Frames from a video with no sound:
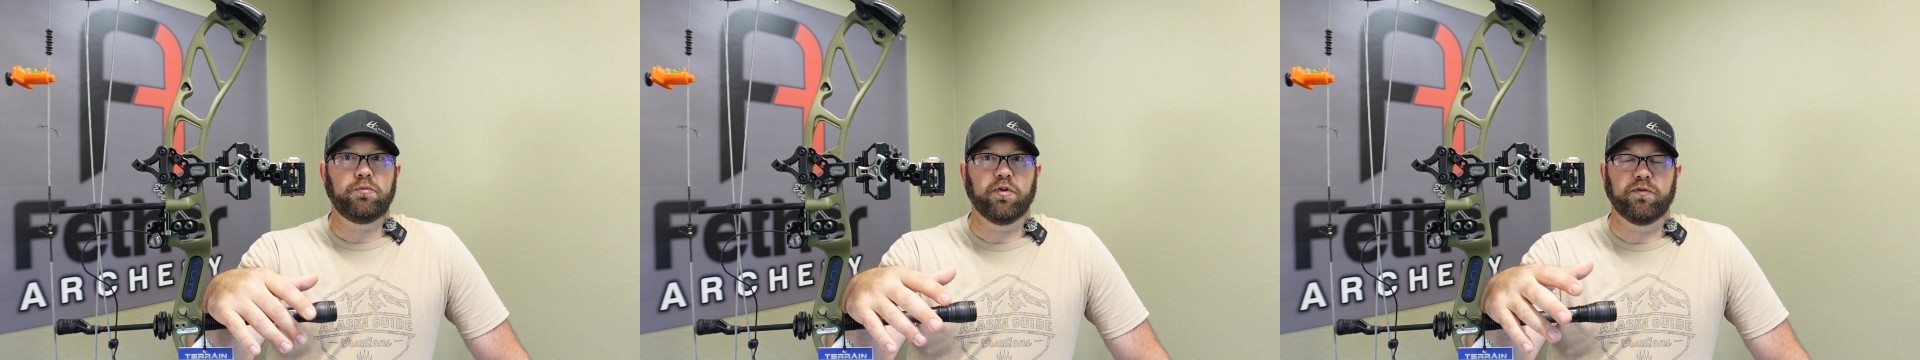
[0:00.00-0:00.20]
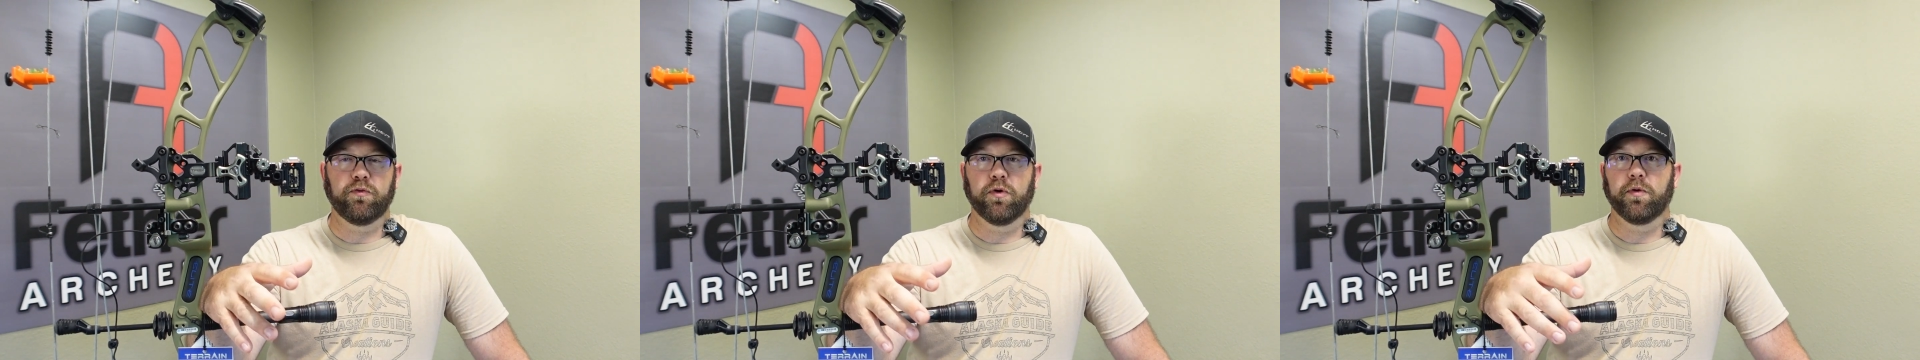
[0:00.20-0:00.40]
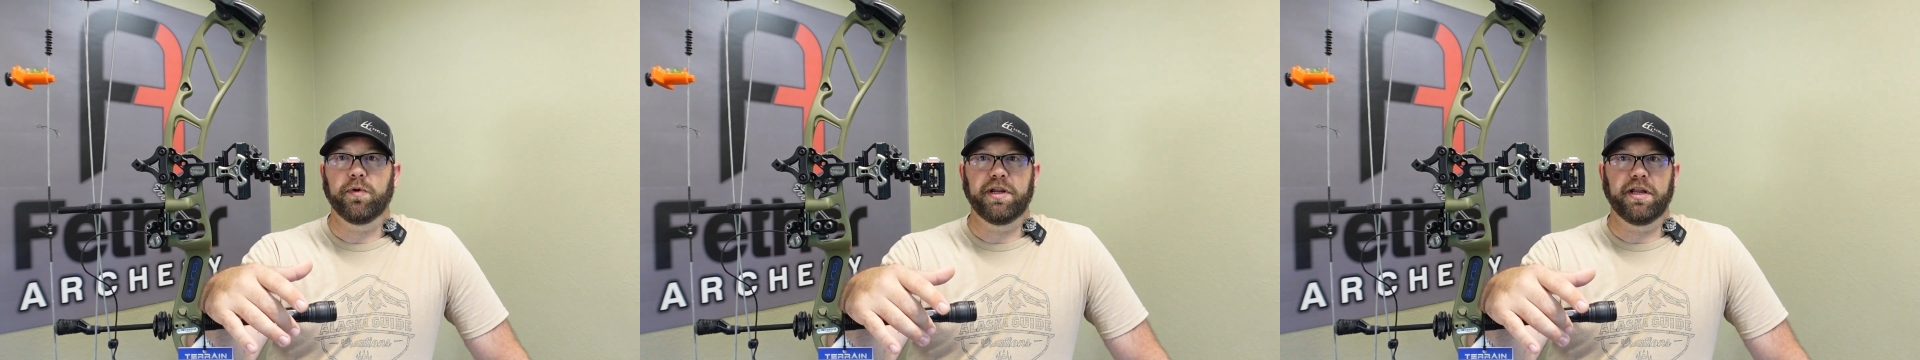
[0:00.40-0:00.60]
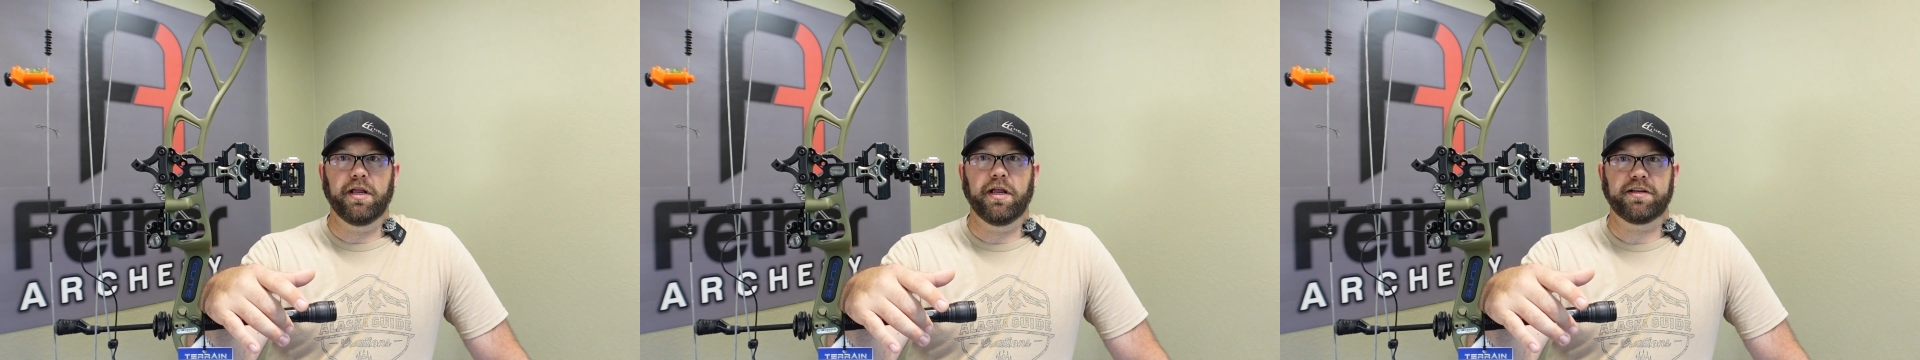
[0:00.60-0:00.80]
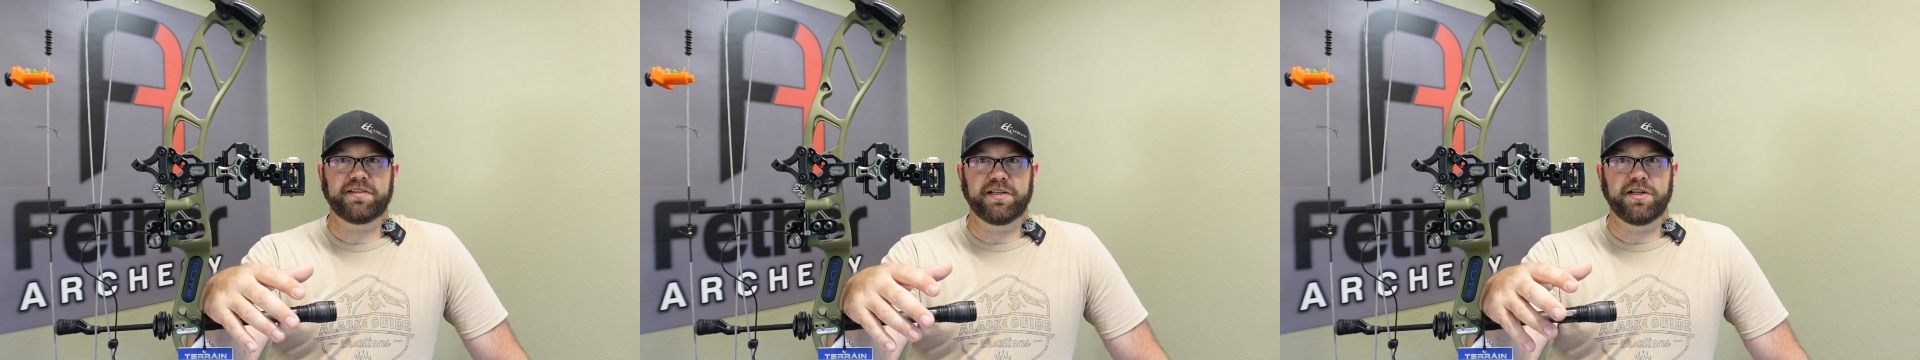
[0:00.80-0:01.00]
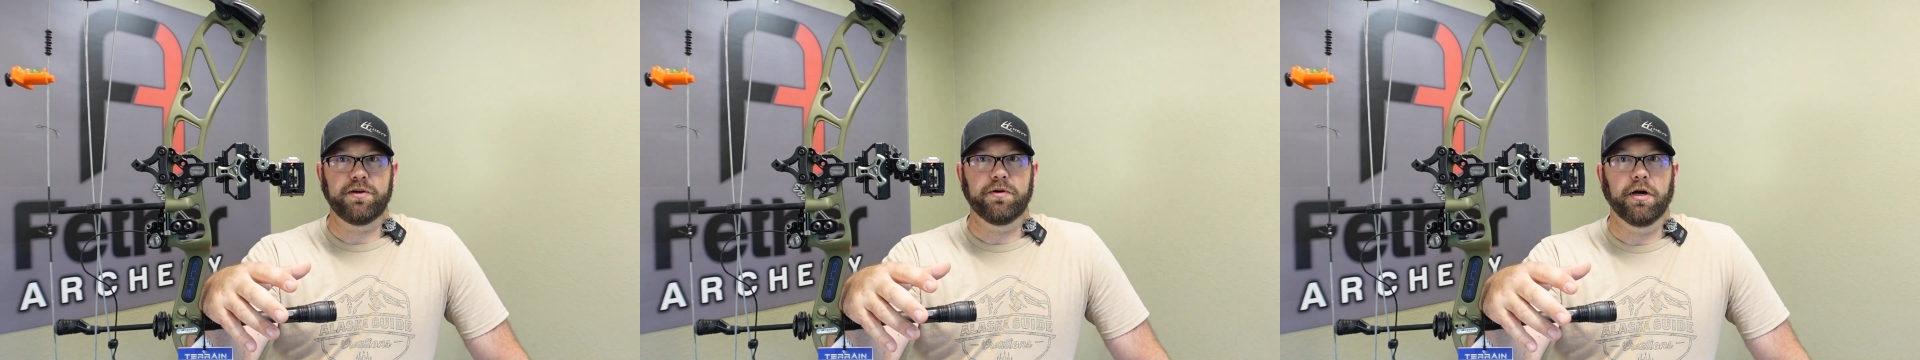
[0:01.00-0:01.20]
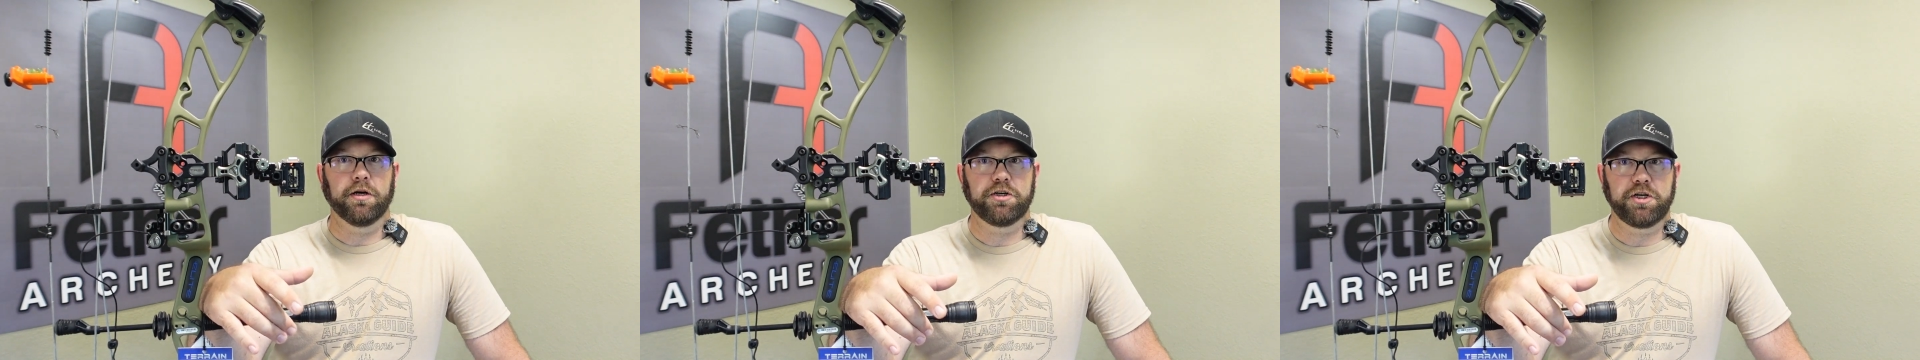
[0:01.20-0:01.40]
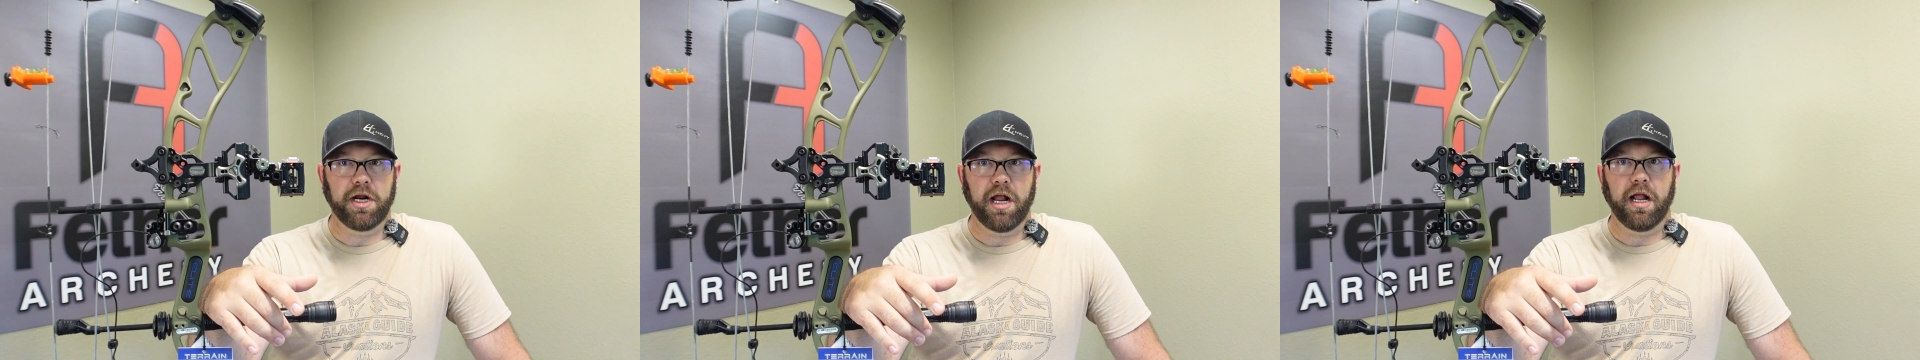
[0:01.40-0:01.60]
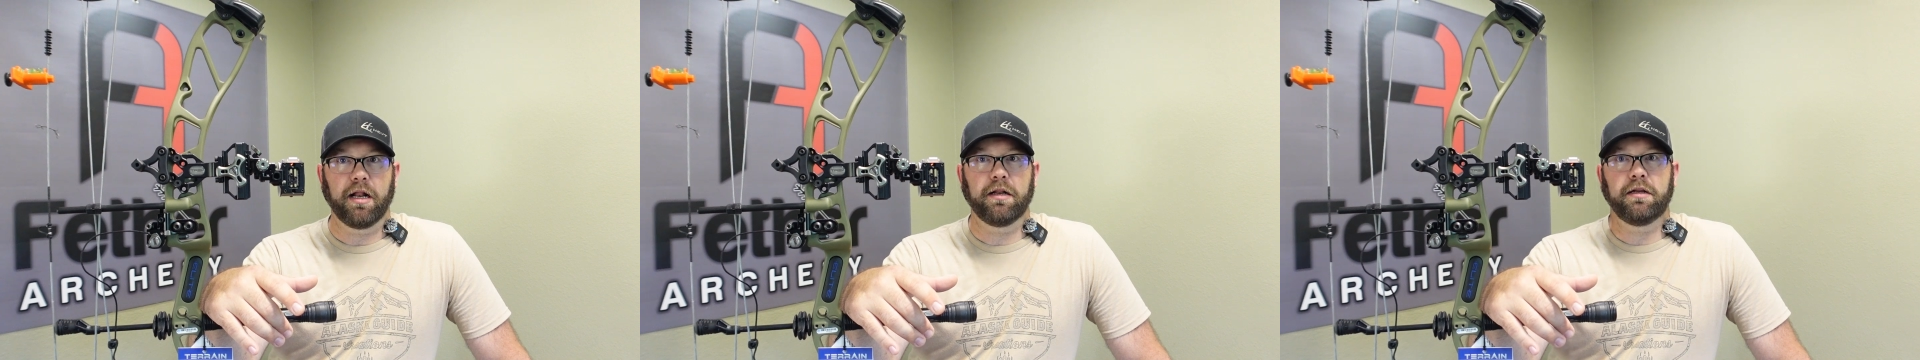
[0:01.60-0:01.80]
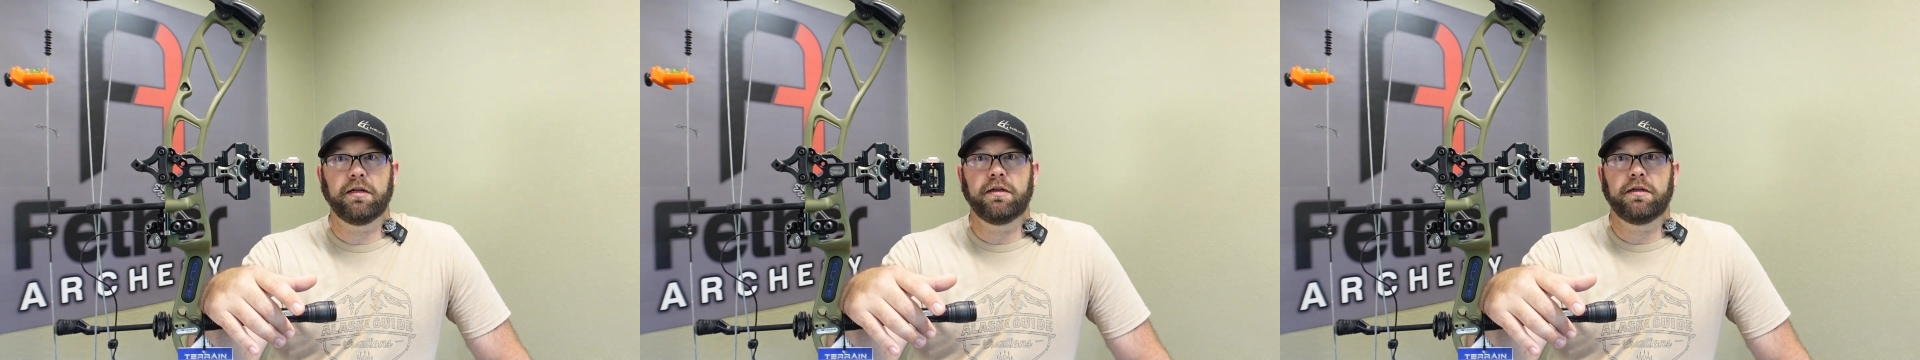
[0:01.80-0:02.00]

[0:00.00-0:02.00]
before we execute our shot.